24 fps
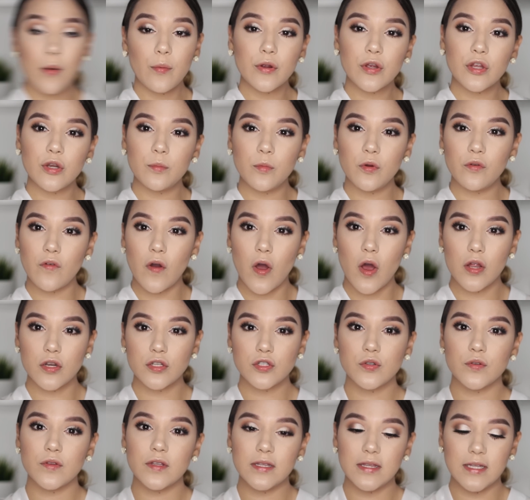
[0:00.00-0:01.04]
we're going to move on
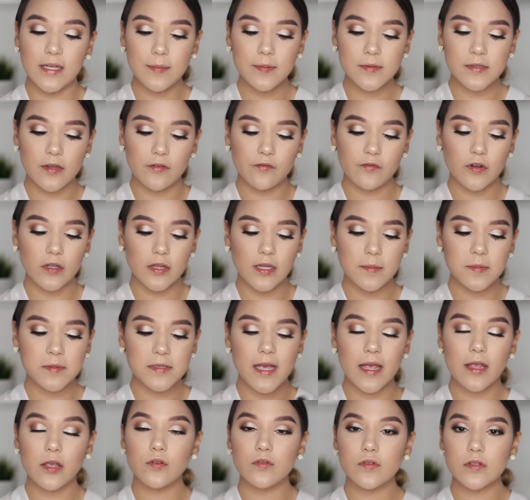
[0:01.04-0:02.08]
to the lips, and for lips
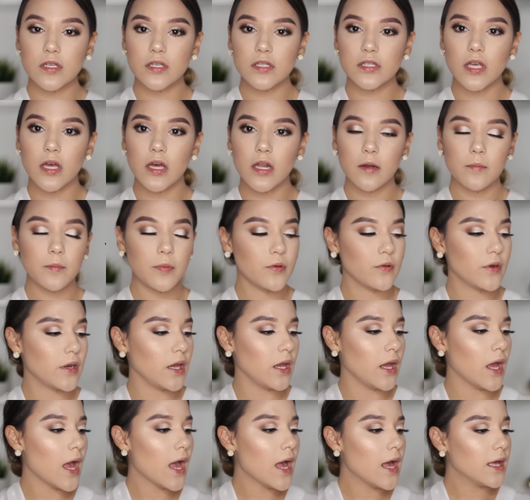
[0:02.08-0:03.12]
I use this Huda
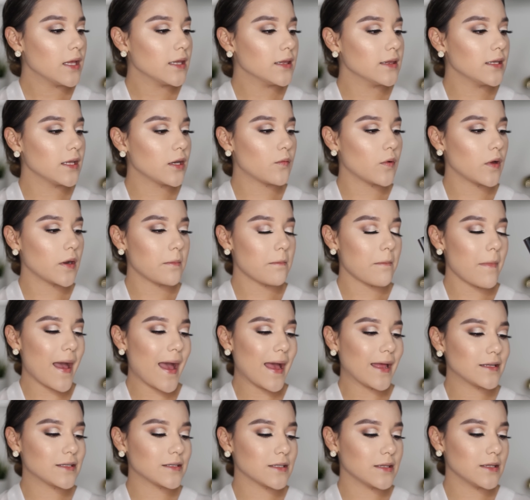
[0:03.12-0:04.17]
Beauty Liquid
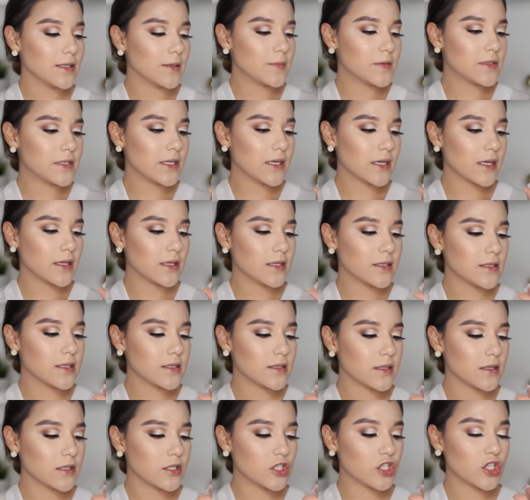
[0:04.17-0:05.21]
Matte Lipstick, and this is
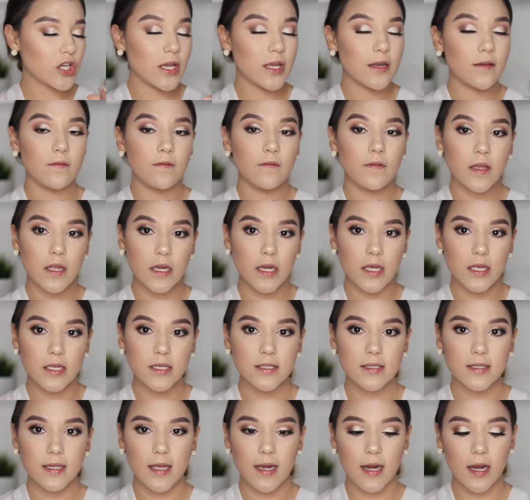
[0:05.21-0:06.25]
in the shade
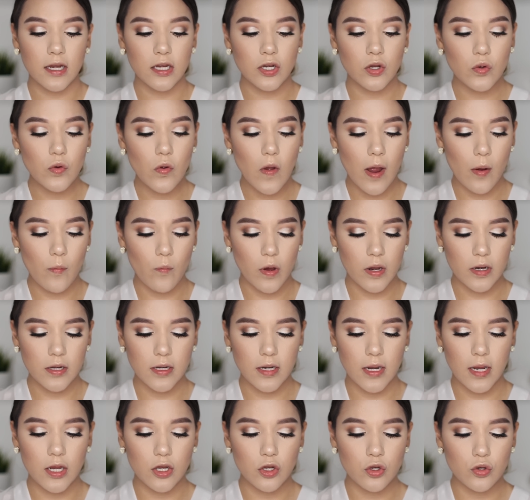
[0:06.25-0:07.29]
Venus, and I knew I wanted
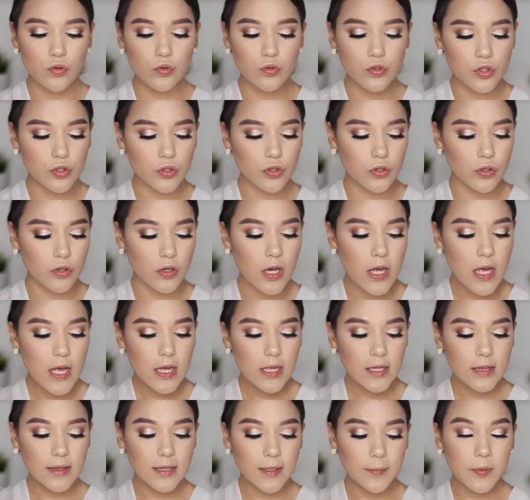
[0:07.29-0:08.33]
a neutral
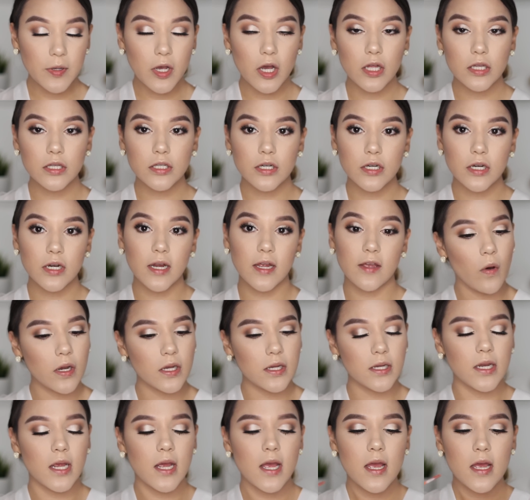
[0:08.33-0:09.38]
lip color. I
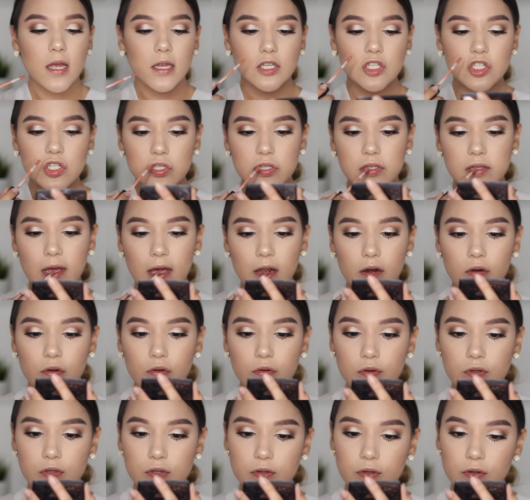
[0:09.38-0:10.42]
wanted just that
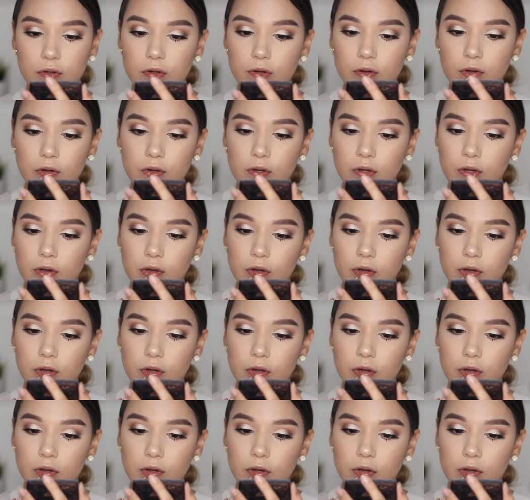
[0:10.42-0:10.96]
neutral